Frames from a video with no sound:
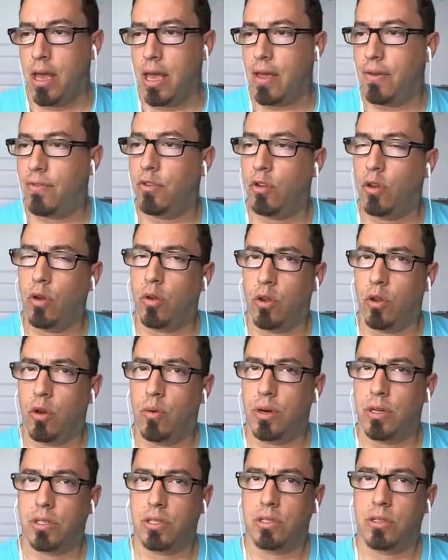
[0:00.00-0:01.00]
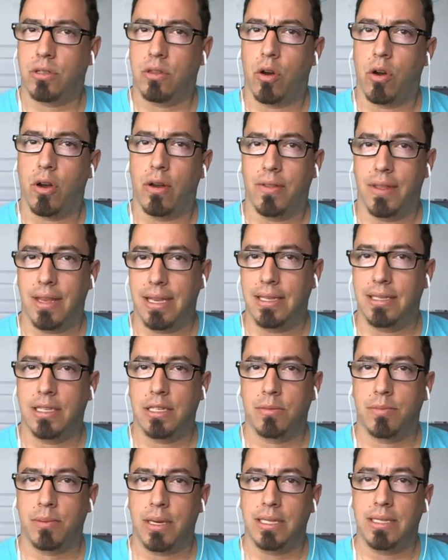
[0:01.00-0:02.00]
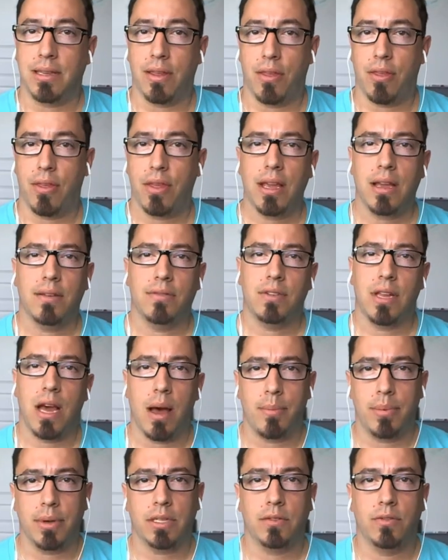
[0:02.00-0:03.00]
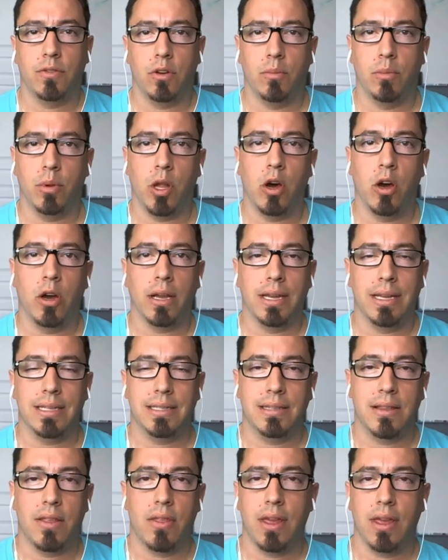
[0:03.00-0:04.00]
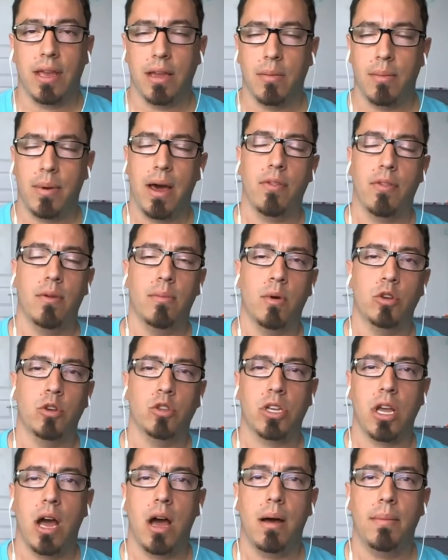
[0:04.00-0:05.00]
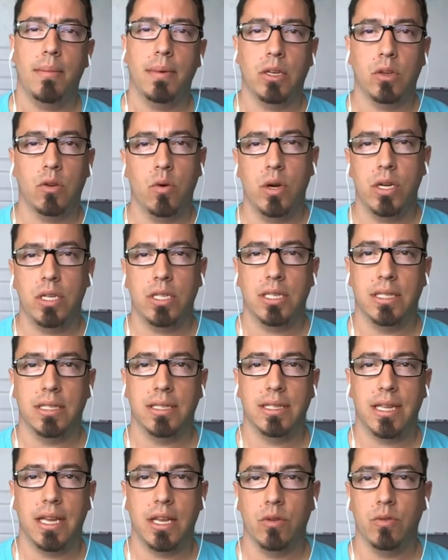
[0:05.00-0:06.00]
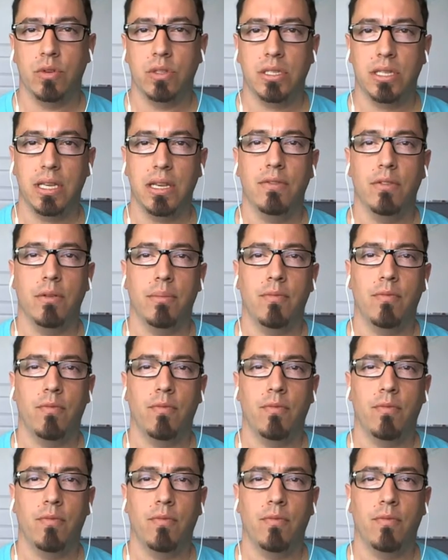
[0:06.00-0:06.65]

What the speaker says: if you don't know where to start, the easiest place to think of topics for a blog is to think about the most common questions that you receive